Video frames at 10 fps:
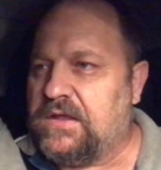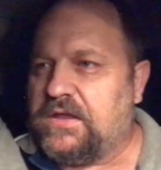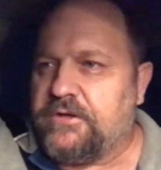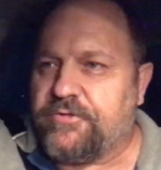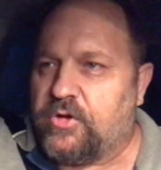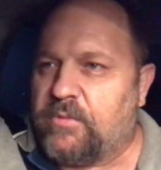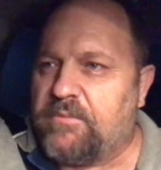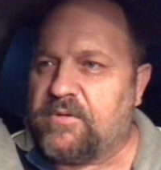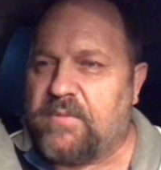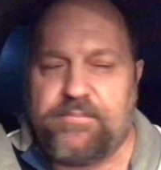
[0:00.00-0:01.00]
if you
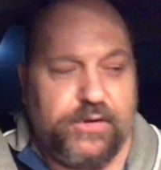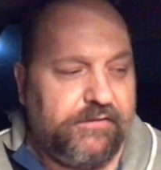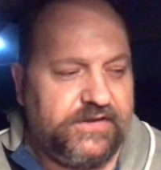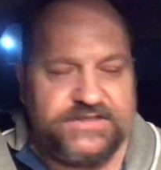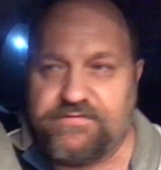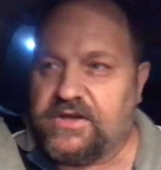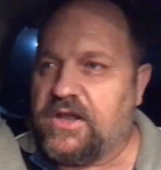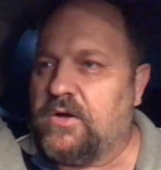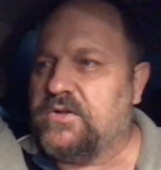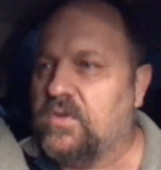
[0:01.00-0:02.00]
remember my previous
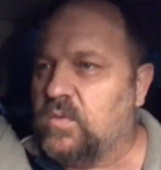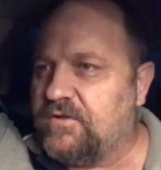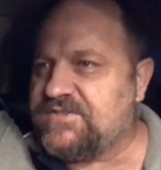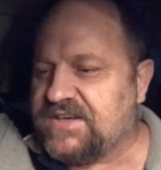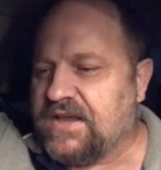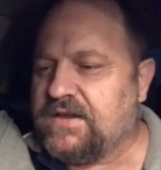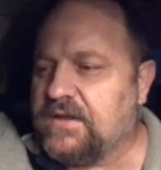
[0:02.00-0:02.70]
video on the wolf snake